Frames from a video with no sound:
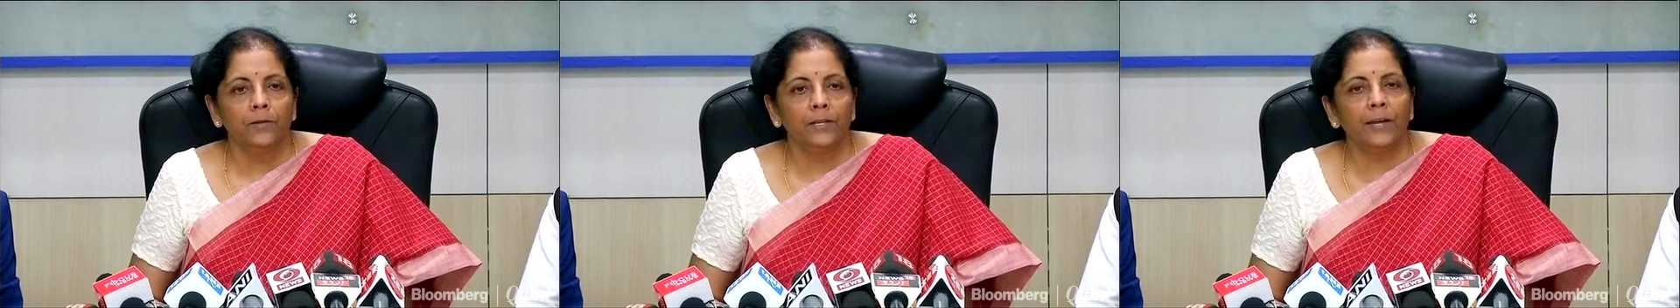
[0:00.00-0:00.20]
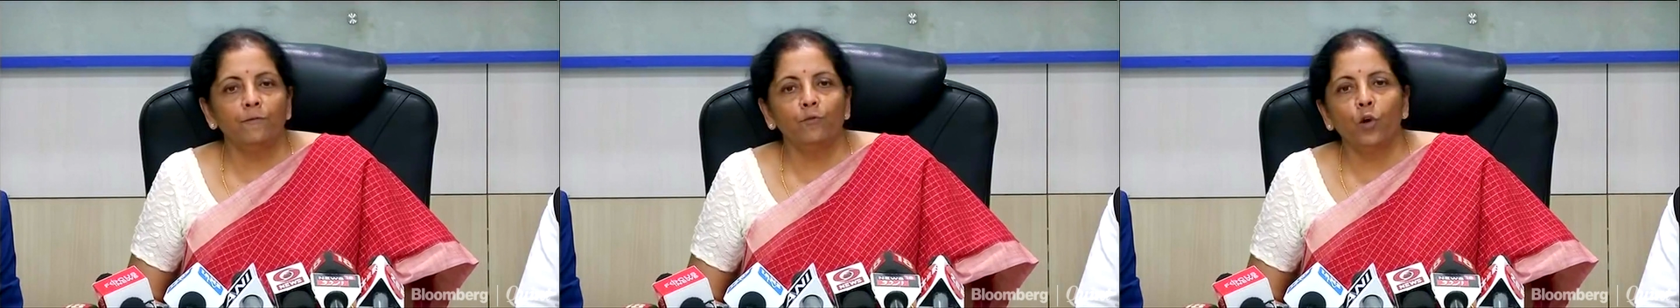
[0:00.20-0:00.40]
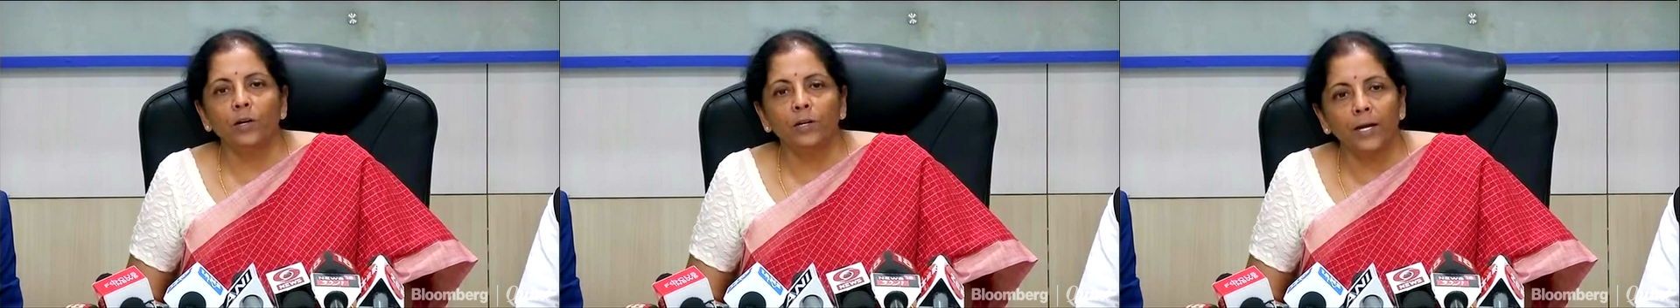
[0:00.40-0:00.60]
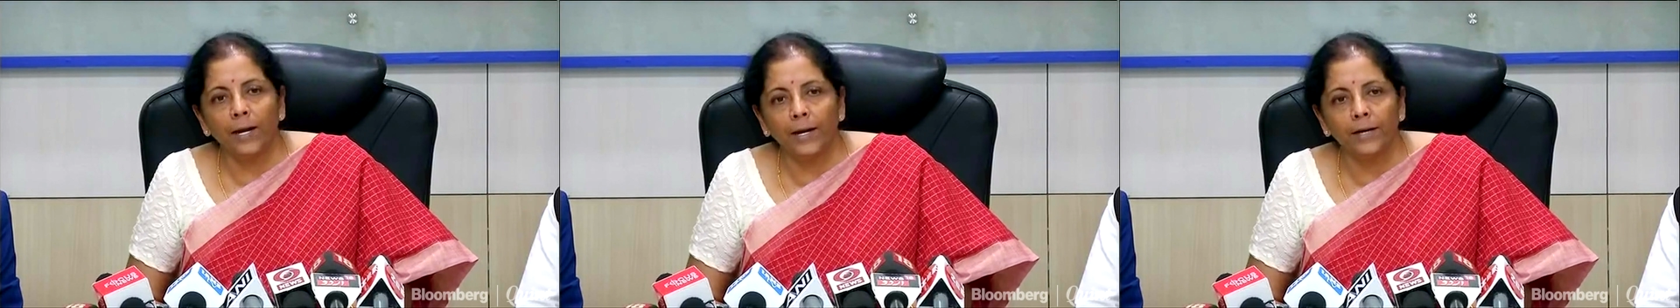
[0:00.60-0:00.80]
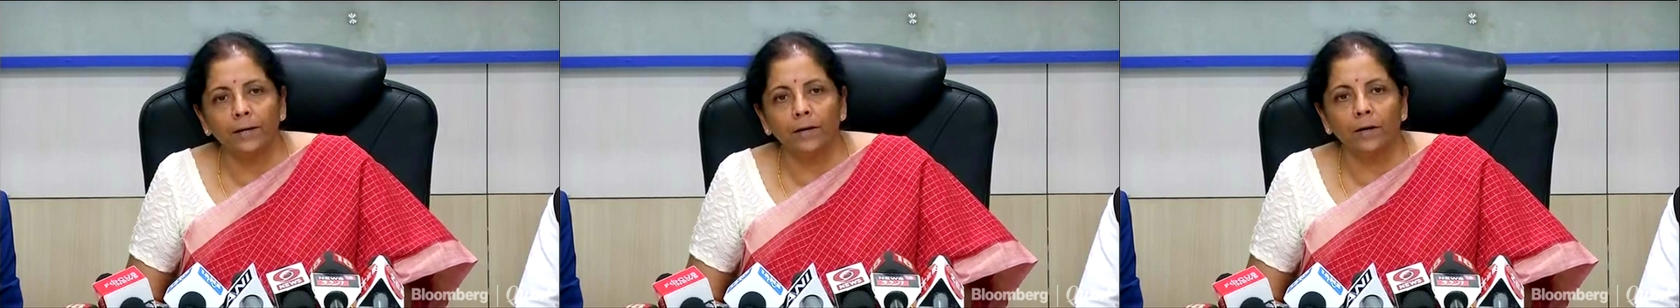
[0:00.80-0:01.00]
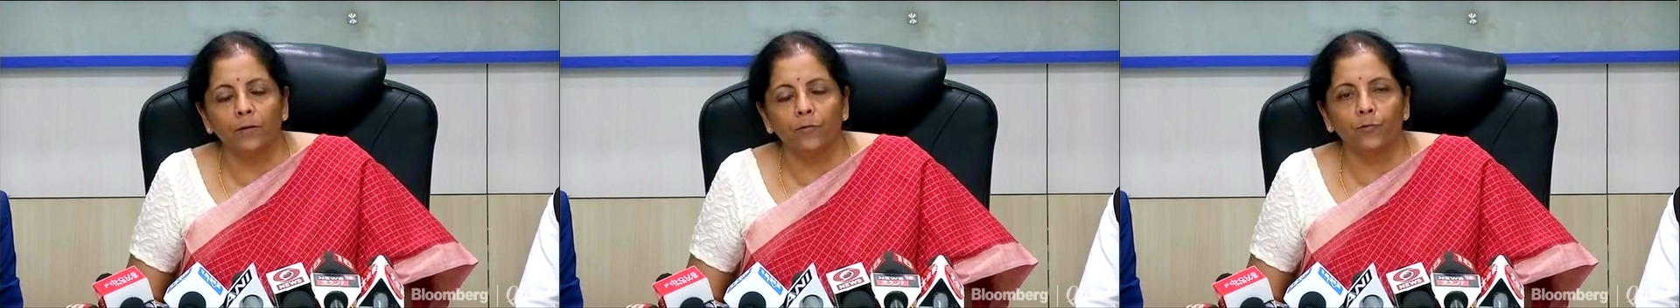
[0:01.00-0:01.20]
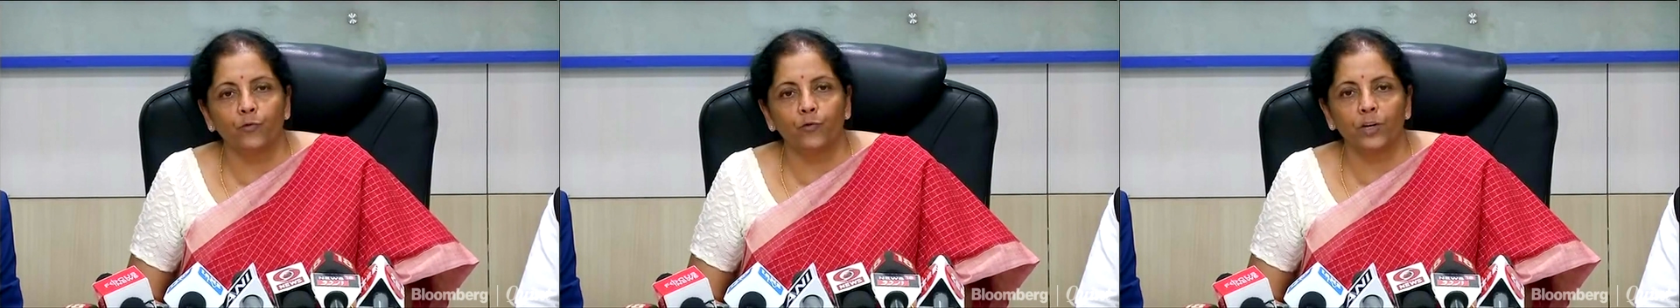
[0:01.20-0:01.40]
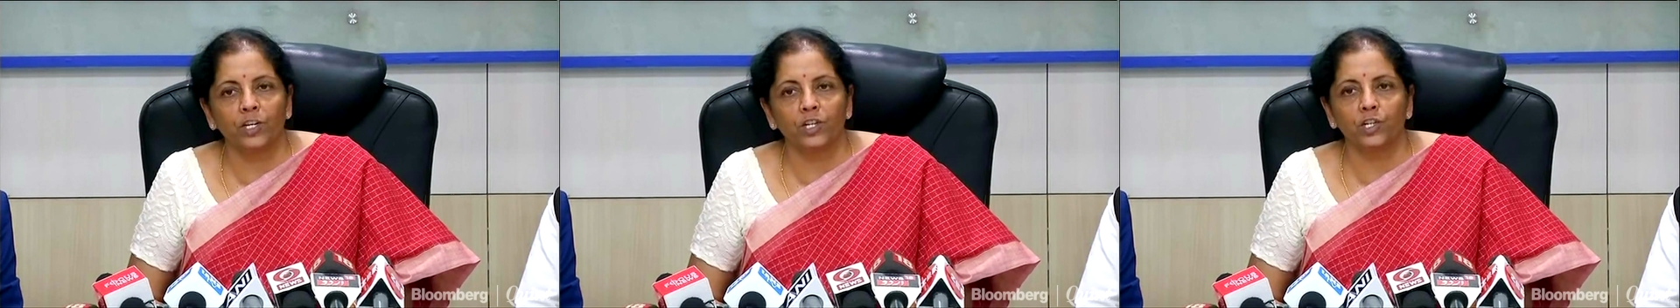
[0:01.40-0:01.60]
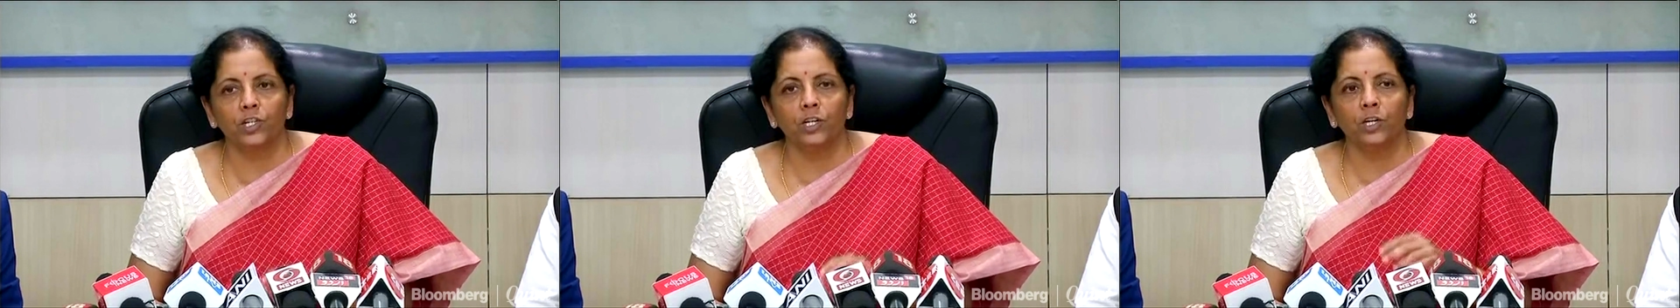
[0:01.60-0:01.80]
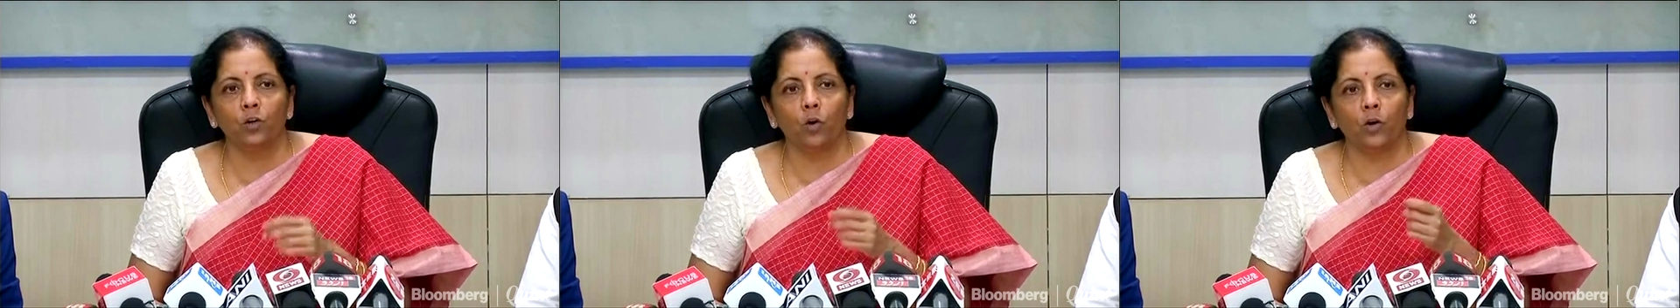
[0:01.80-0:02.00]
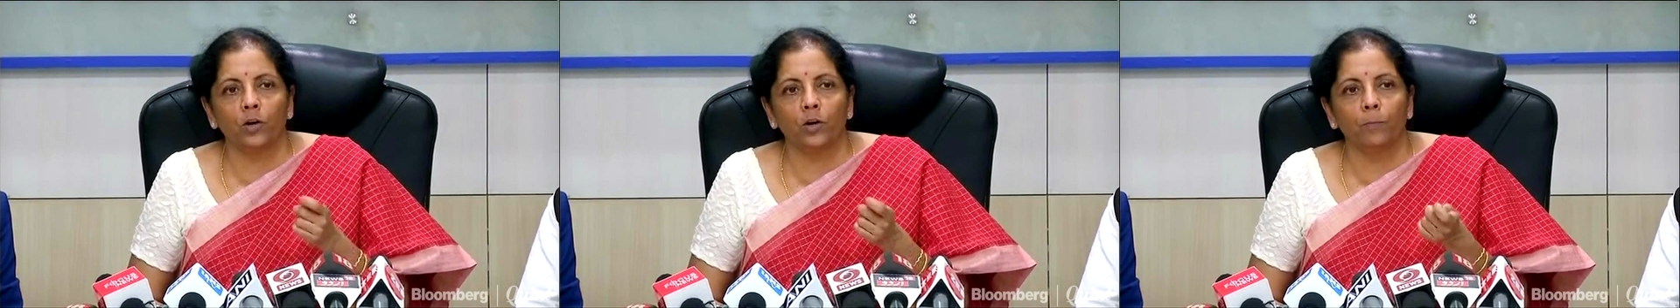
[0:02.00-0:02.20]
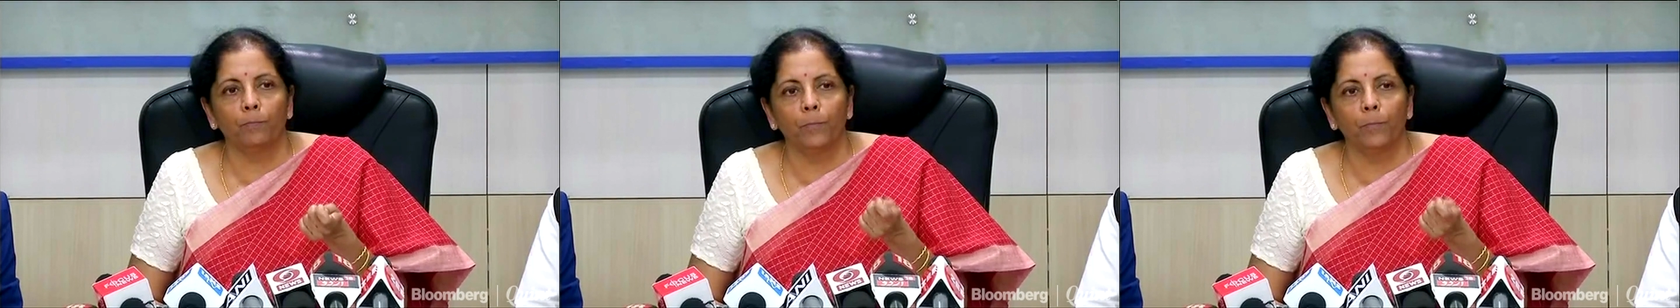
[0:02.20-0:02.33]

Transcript: They've not had a friction or a